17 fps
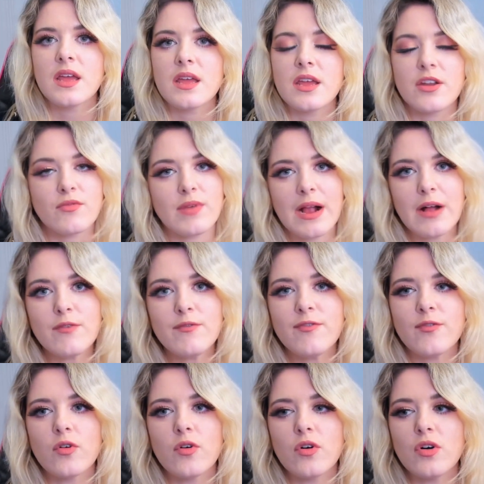In round
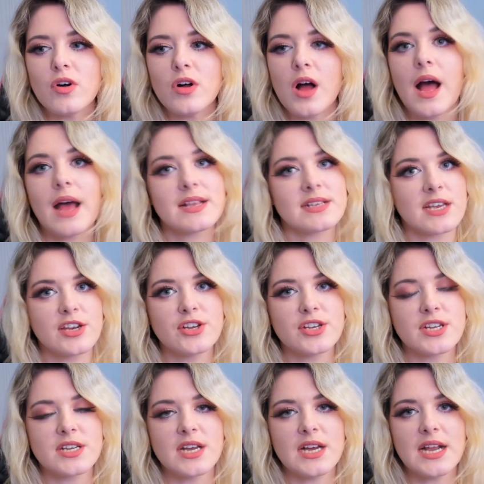4, as I
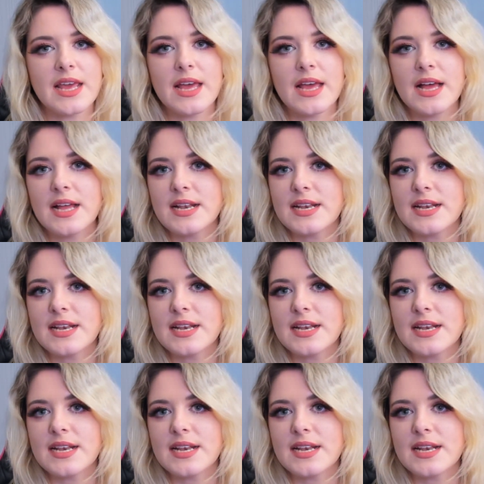noted earlier,